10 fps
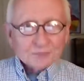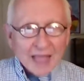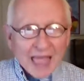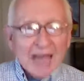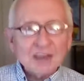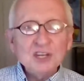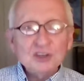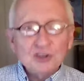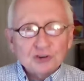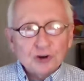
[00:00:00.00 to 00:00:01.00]
How do you
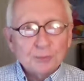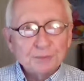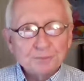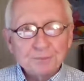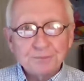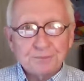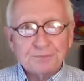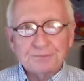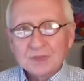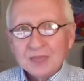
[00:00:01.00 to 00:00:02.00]
determine,
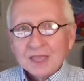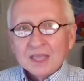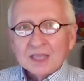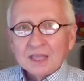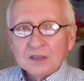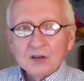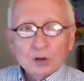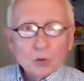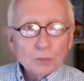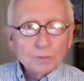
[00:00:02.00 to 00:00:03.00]

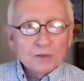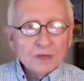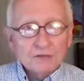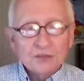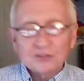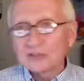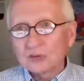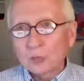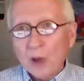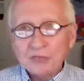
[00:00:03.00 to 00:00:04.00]
if this is
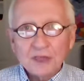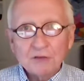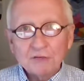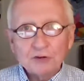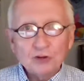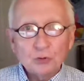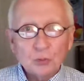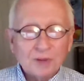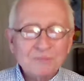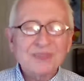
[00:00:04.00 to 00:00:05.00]
the right thing for you?
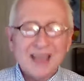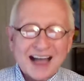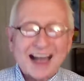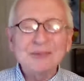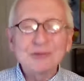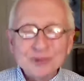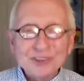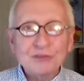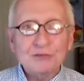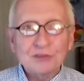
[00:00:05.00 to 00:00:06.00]
Well, I
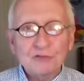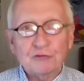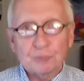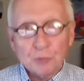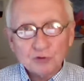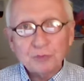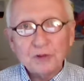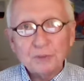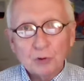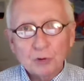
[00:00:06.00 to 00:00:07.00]
really think for most
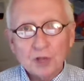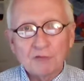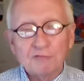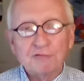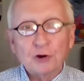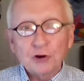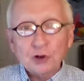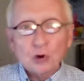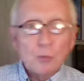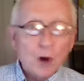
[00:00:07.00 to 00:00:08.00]
people, a
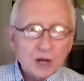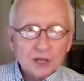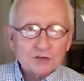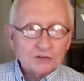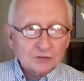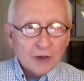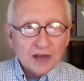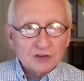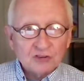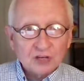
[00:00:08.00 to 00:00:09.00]
vertical market
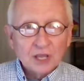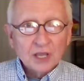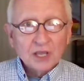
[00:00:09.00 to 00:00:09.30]
strategy